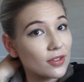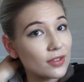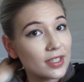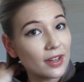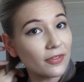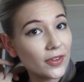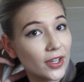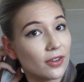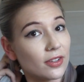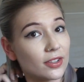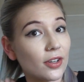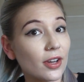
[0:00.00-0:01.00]
too
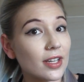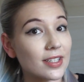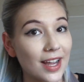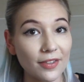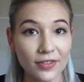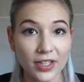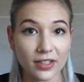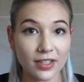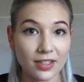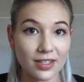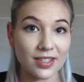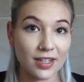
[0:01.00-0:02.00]
difficult, you can definitely
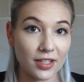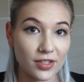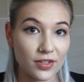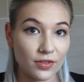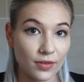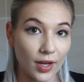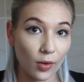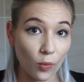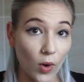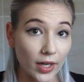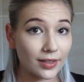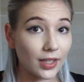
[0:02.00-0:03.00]
just stick to doing
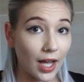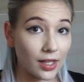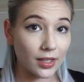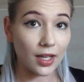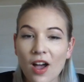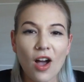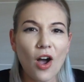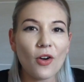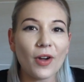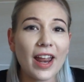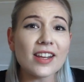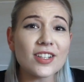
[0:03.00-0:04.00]
one color.
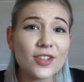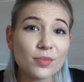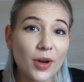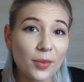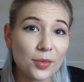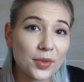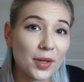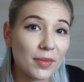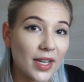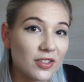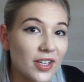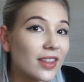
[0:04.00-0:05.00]
Oh, and I should probably
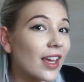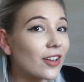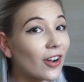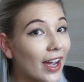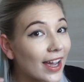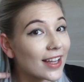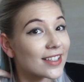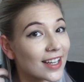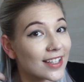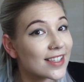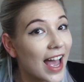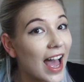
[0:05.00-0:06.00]
mention that your hair
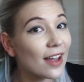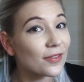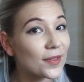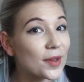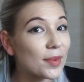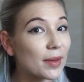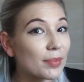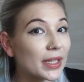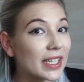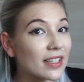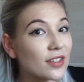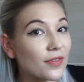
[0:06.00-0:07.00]
does have to be
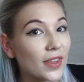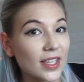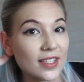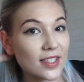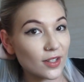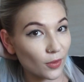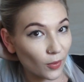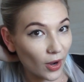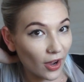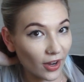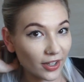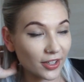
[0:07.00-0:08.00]
bleached for this to
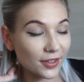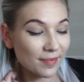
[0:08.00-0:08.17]
work.